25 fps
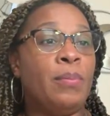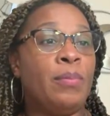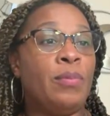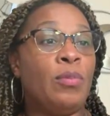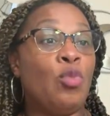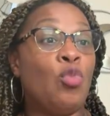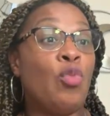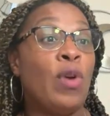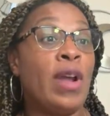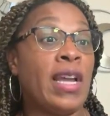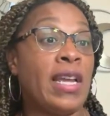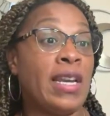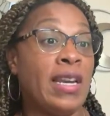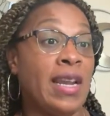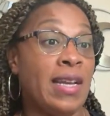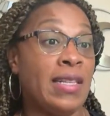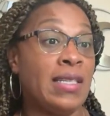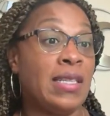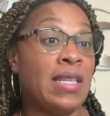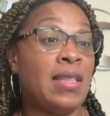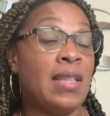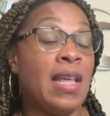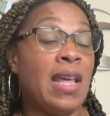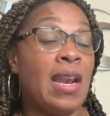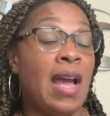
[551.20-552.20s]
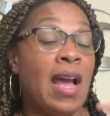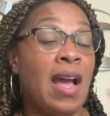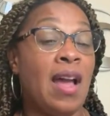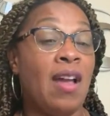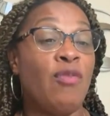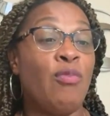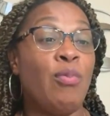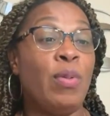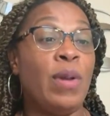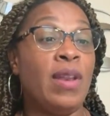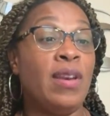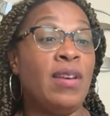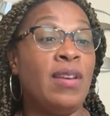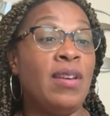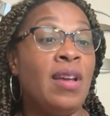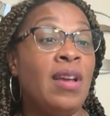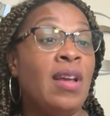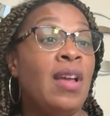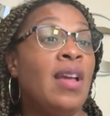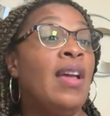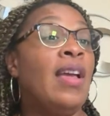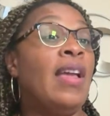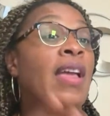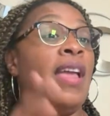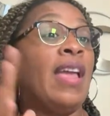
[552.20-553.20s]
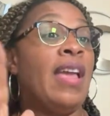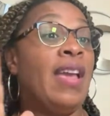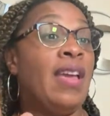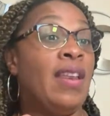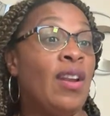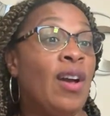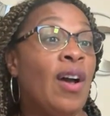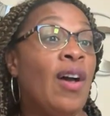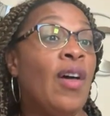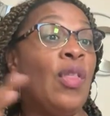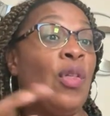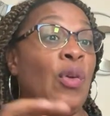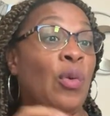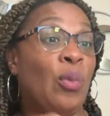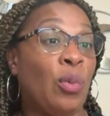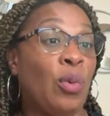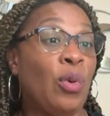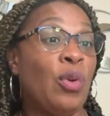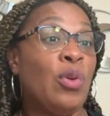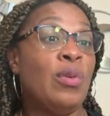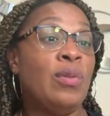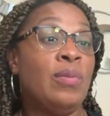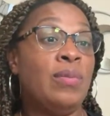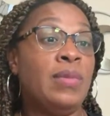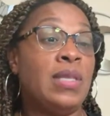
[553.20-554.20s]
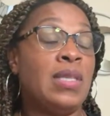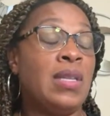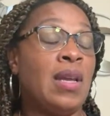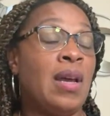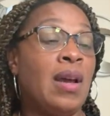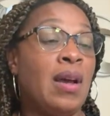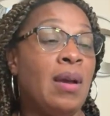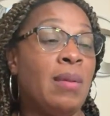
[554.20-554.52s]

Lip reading: recognizing that I've been in other rooms,